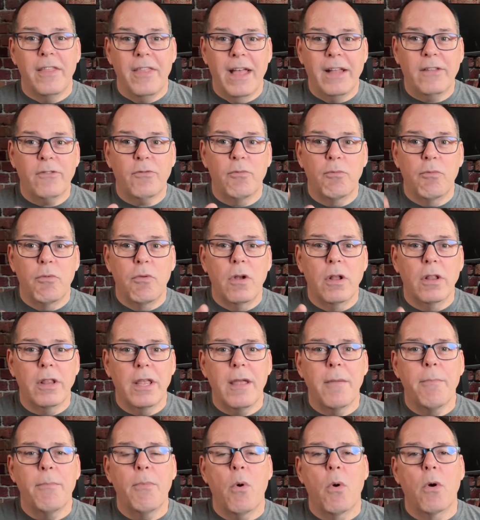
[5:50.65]
That's really
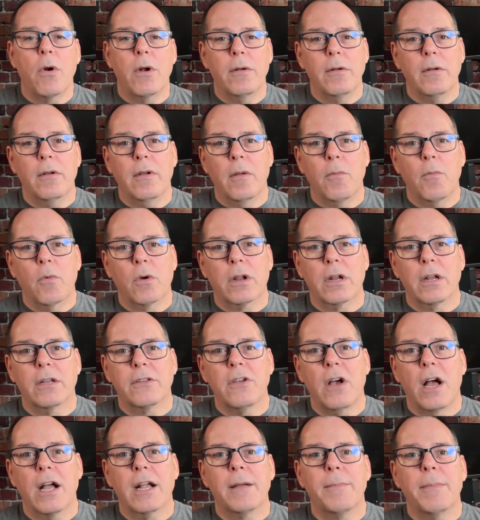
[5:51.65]
important, and we're going to
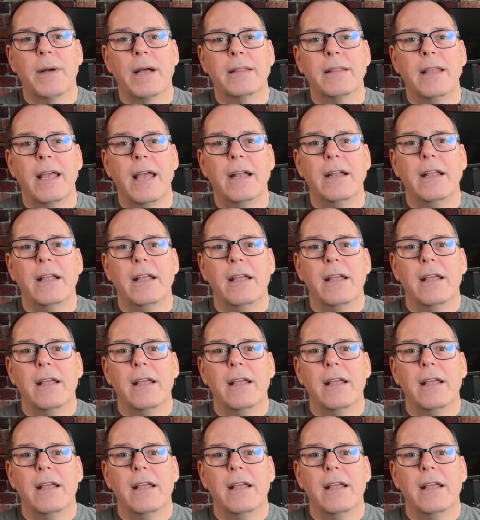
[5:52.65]
talk about that.